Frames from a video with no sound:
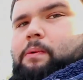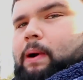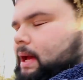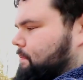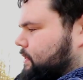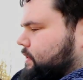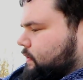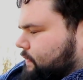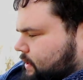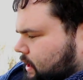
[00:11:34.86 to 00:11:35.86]
to wipe your
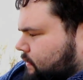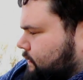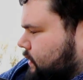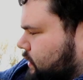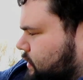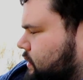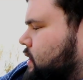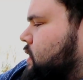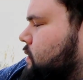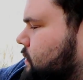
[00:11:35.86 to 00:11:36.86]
surface down first,
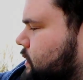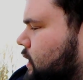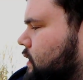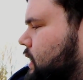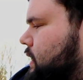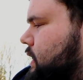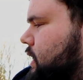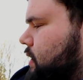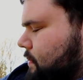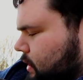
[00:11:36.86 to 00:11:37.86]
which I already
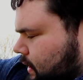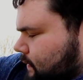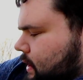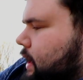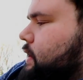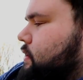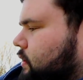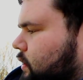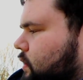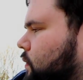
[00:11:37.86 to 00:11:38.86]
did, but I'll give it an
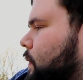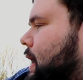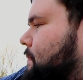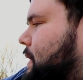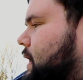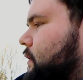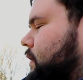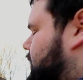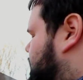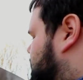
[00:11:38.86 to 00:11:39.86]
extra little wipe down
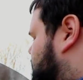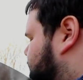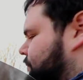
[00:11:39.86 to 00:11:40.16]
right here.